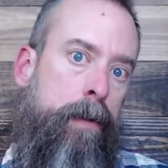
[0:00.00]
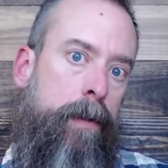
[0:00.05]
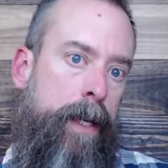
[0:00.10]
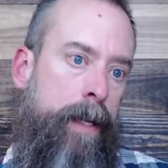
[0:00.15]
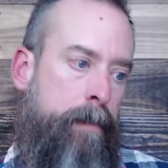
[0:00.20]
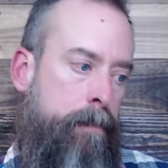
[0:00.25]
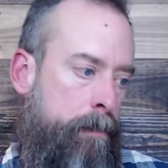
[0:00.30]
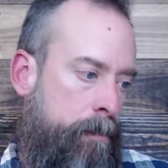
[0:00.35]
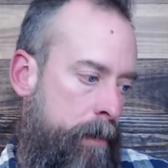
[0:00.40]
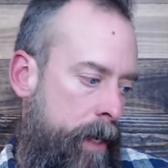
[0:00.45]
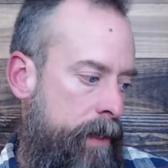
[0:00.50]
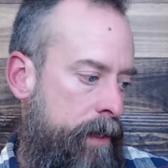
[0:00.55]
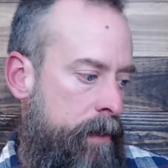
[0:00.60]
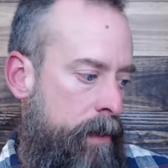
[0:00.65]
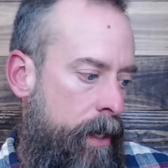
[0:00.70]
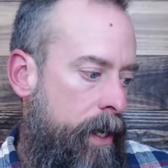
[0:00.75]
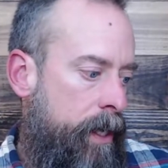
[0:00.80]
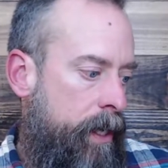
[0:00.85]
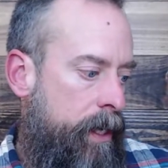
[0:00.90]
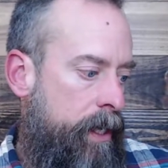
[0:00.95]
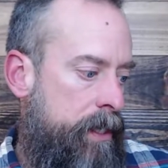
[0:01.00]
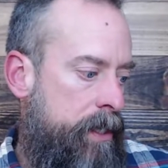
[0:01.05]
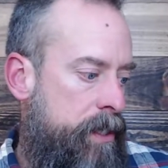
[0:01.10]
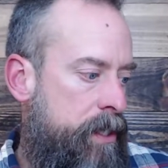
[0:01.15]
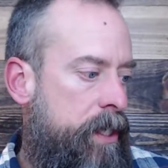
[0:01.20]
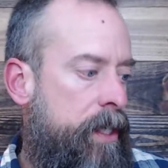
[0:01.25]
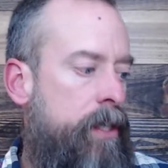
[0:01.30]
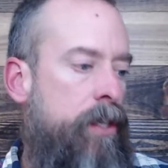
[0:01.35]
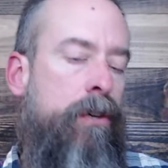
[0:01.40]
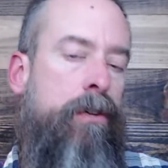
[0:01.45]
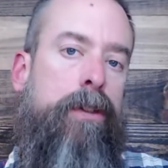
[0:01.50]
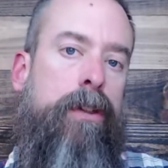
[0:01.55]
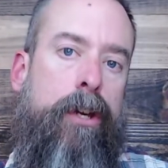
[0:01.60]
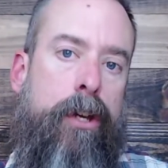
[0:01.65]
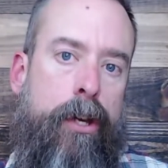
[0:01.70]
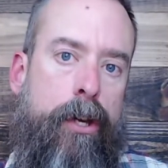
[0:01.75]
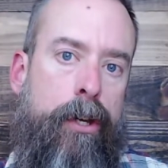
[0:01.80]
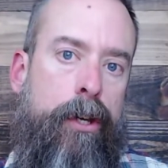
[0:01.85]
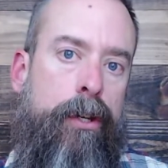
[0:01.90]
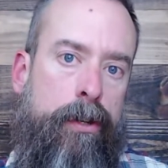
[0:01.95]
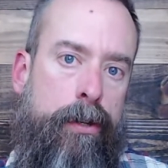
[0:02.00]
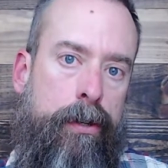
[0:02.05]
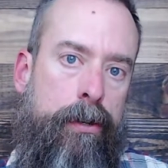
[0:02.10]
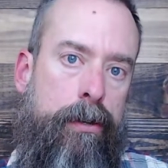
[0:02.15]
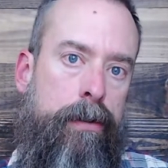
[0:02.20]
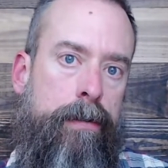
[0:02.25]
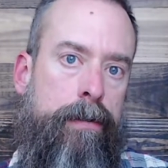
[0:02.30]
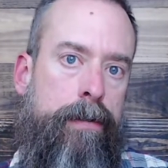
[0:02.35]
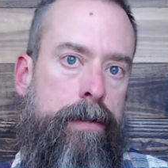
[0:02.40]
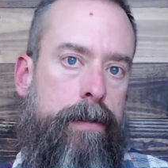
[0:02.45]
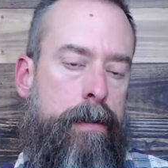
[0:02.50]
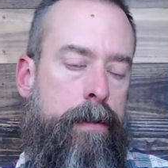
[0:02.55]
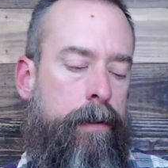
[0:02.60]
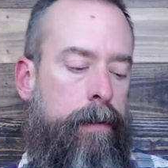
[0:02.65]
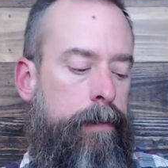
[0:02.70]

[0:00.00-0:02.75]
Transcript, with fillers: and continue the good news.